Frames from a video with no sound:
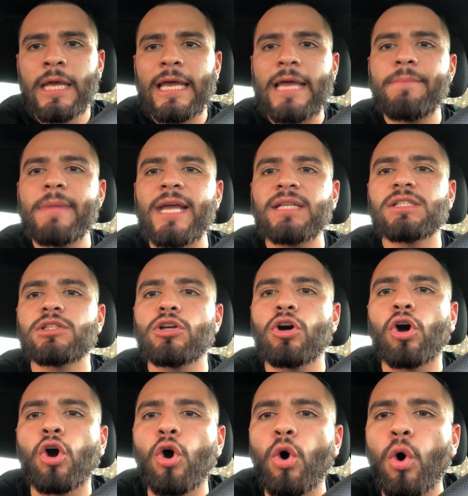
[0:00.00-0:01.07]
It makes the
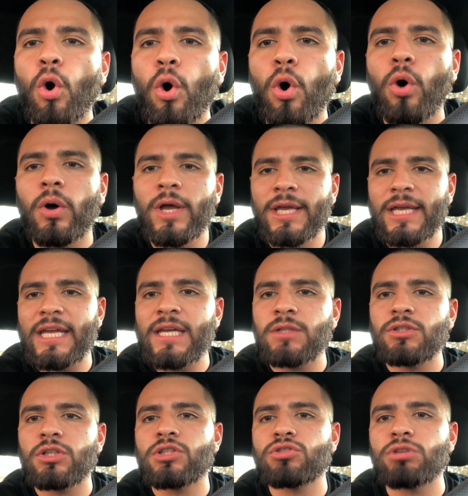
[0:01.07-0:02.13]
whole
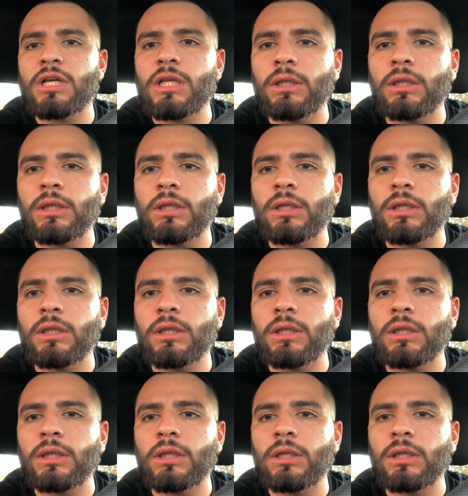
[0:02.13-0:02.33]
industry